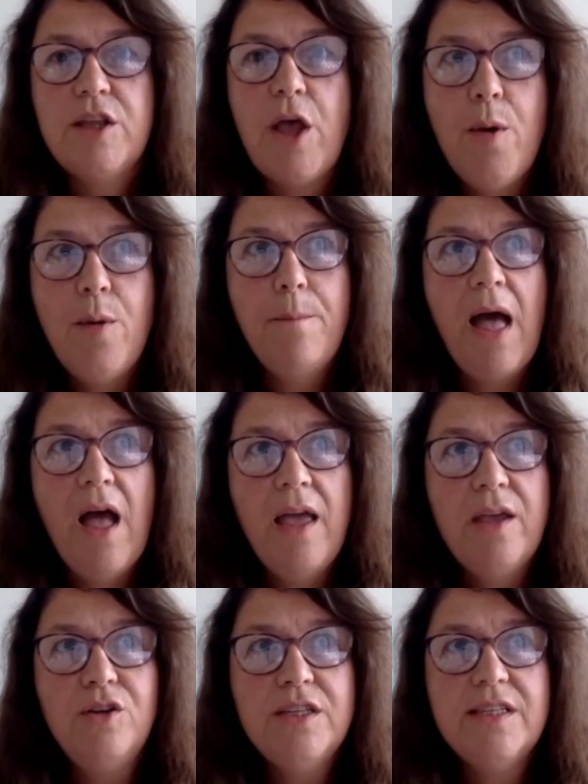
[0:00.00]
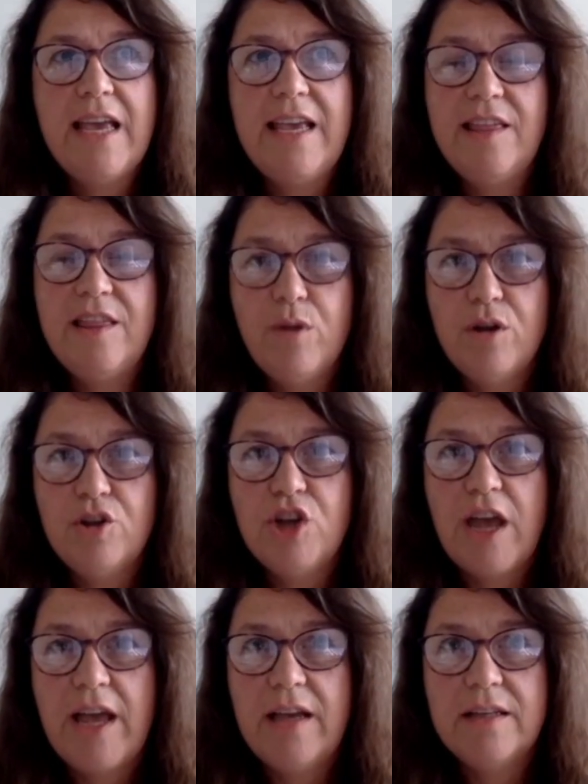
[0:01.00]
So by undertaking the
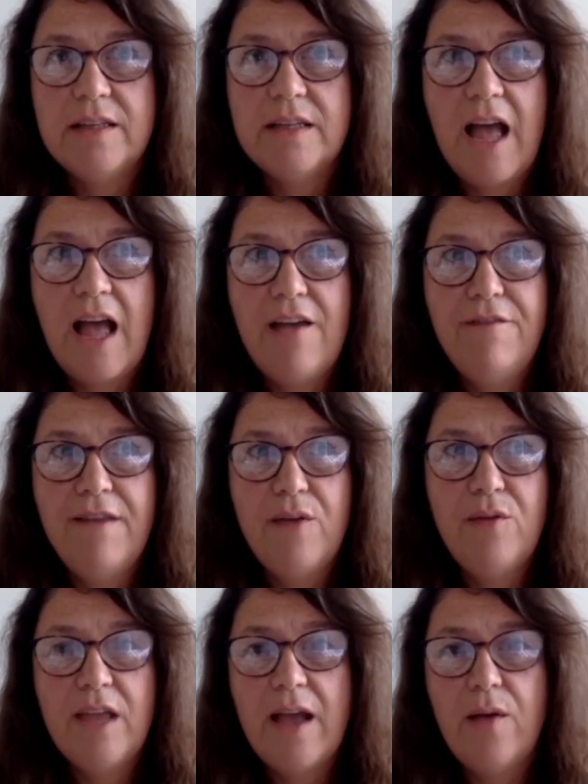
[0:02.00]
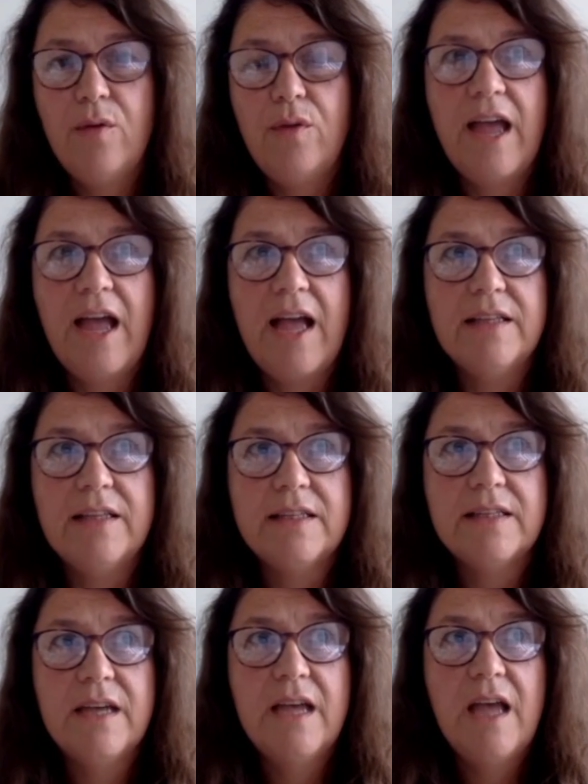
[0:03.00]
project, I found out that
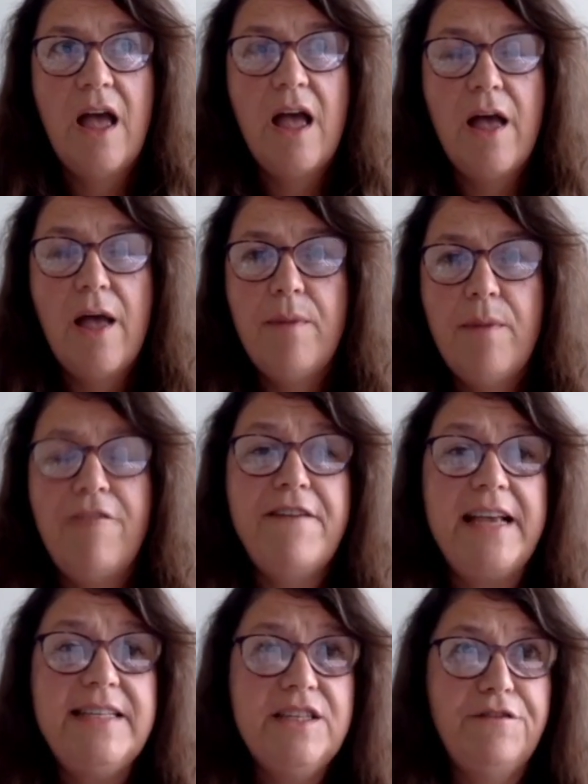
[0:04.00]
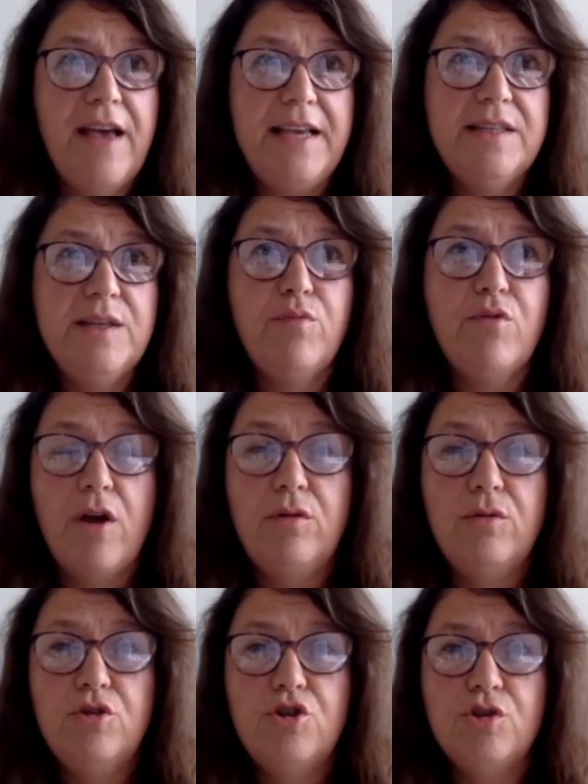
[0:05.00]
a face-to-face
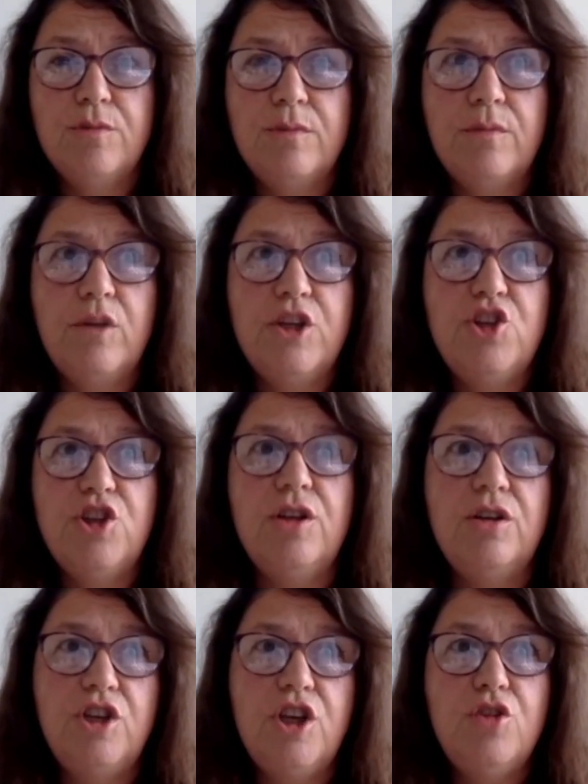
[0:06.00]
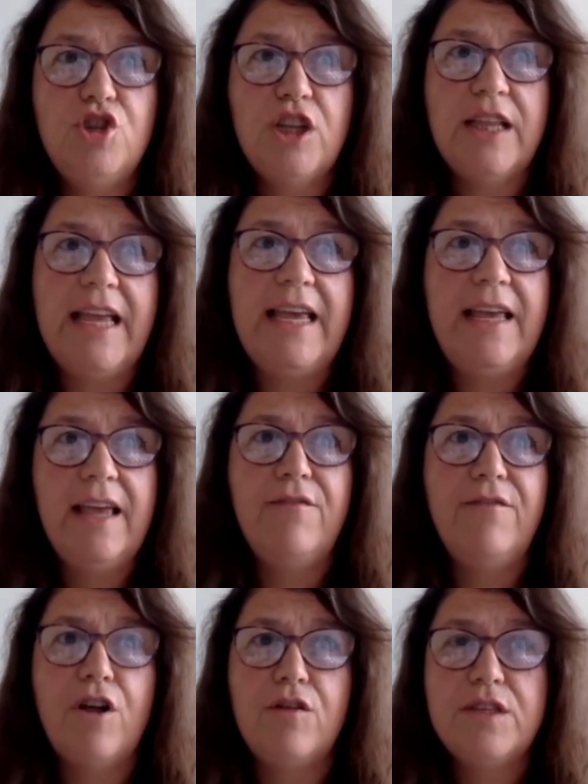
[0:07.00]
approach, which usually
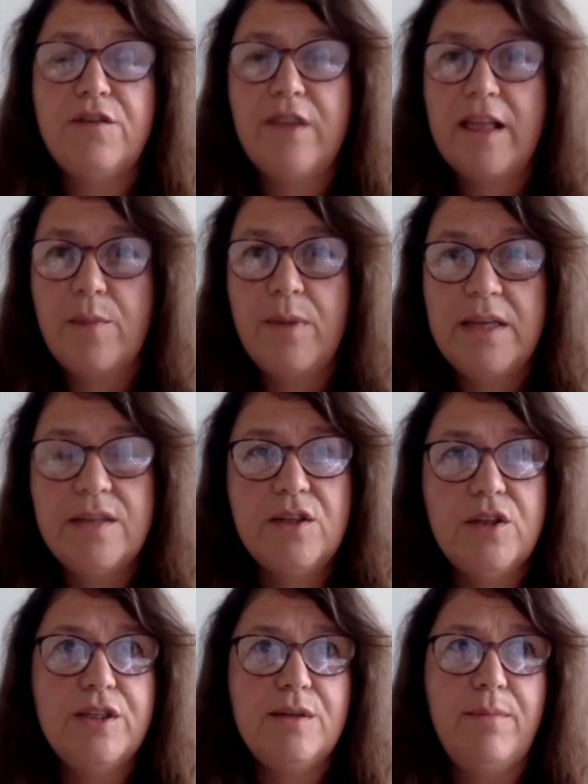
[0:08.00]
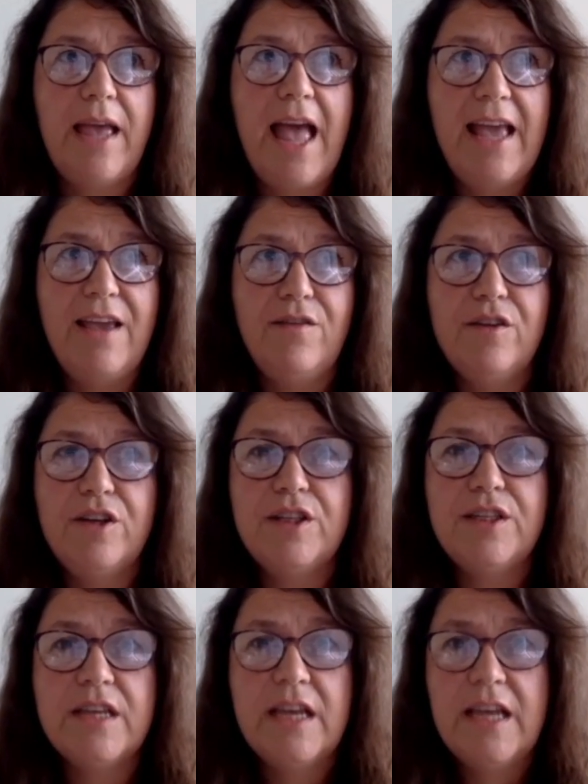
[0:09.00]
involves developing certain
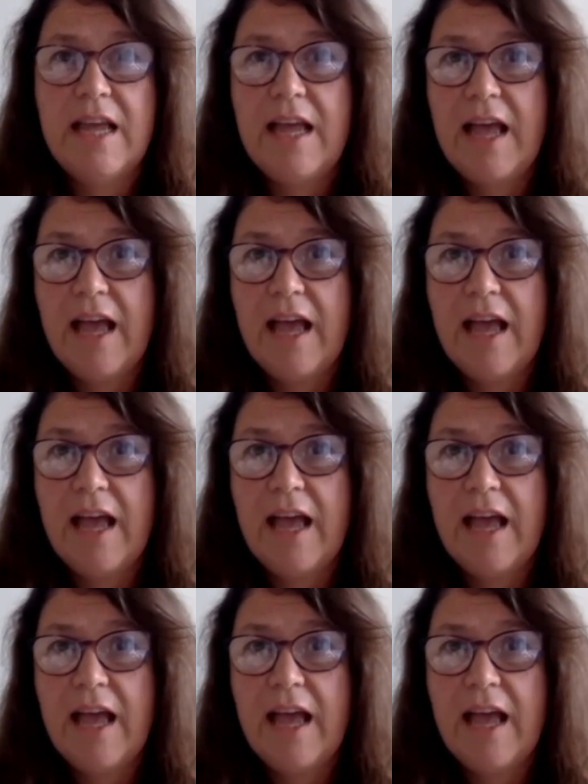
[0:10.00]
behaviours